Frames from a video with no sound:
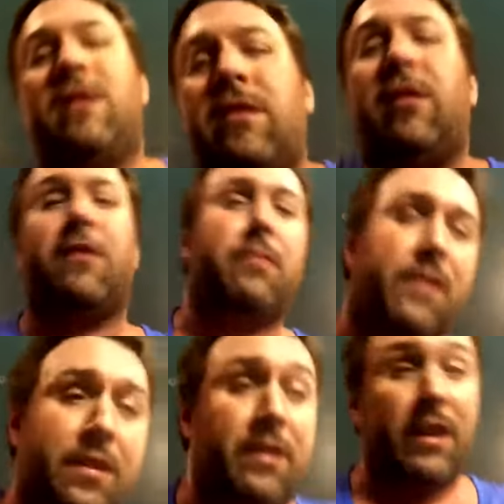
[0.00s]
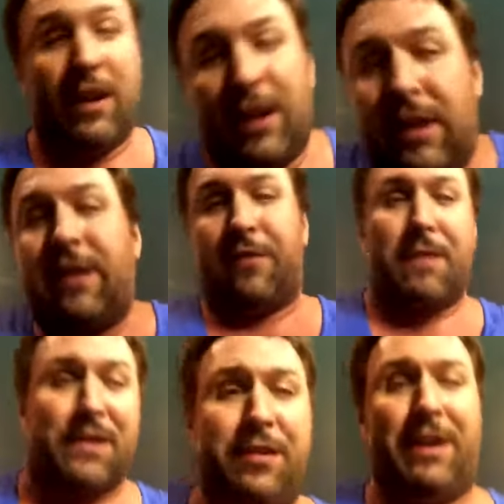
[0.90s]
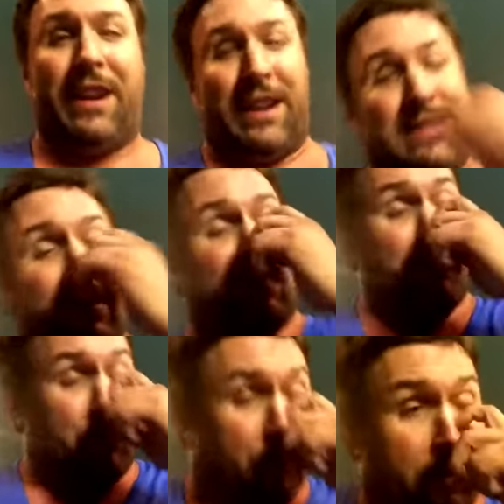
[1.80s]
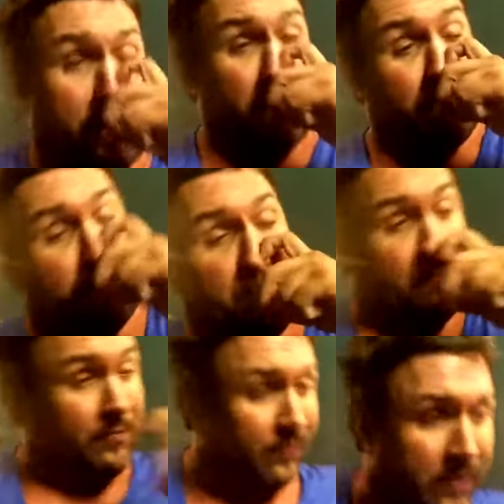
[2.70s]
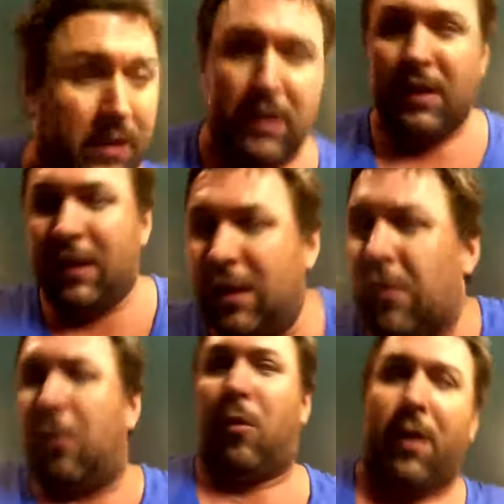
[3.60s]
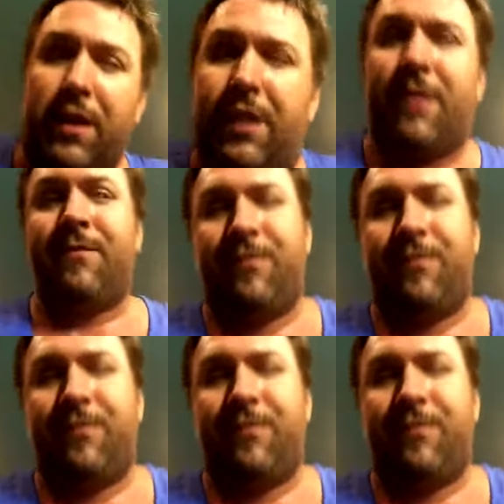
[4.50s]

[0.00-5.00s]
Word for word: Well, I've been there have been two dating sites I've been trying out. One